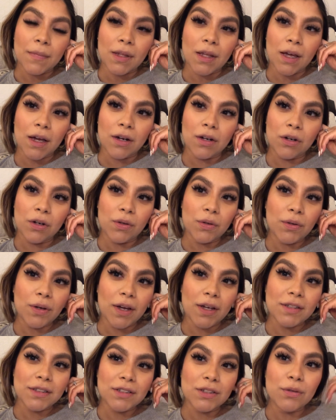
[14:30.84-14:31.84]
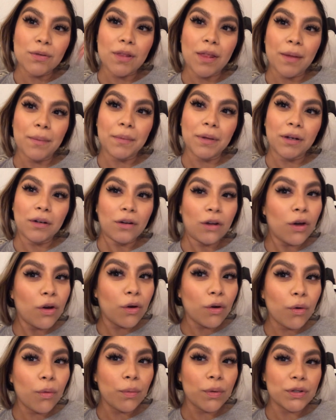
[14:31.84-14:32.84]
I don't know, you guys, you let me
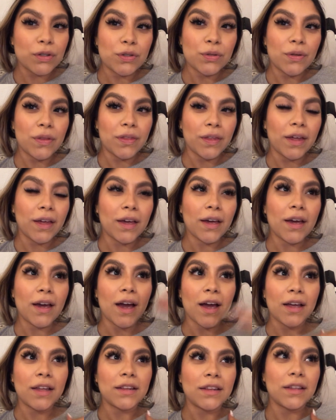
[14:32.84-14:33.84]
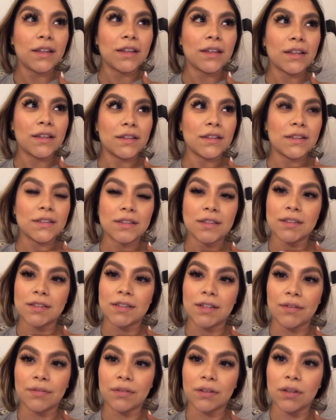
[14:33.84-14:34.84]
know what you think. I think this is
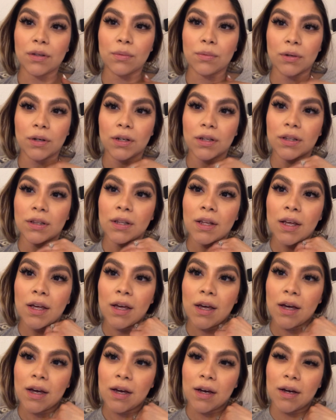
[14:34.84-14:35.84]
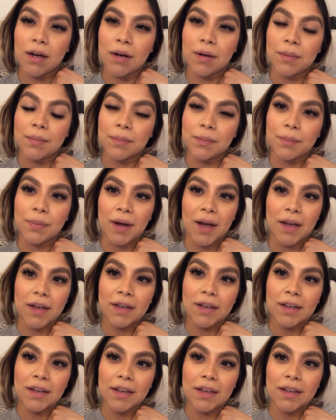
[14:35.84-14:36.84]
definitely worth
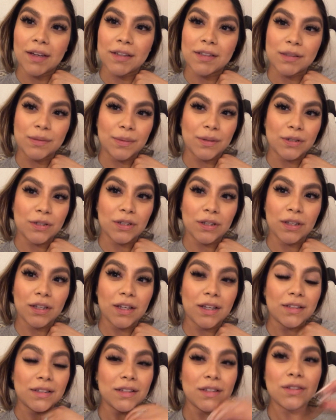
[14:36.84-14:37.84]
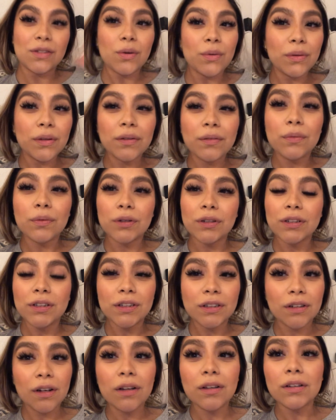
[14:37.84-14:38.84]
buying, especially because it's only
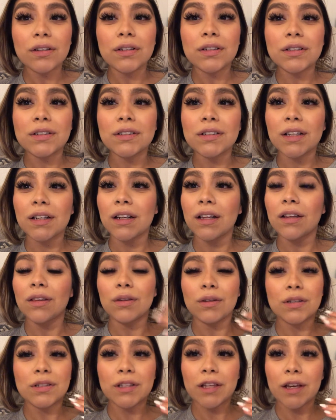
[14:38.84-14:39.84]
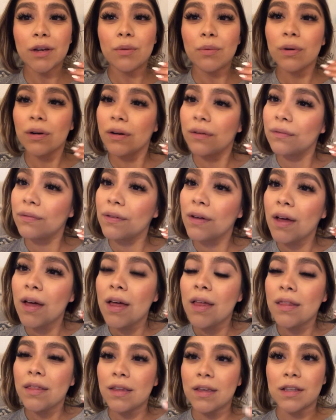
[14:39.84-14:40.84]
$14 and it looks like one of
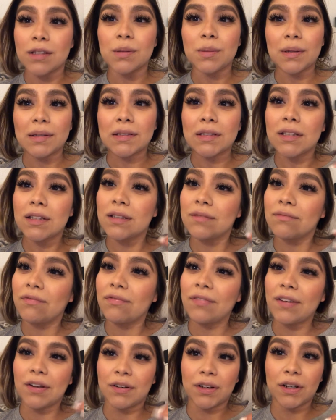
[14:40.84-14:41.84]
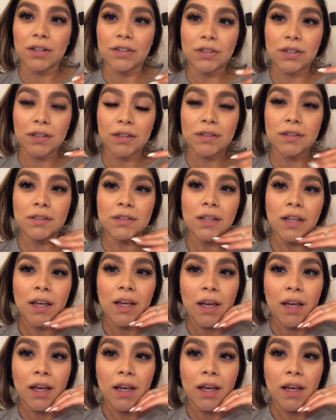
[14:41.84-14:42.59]
the expensive foundations.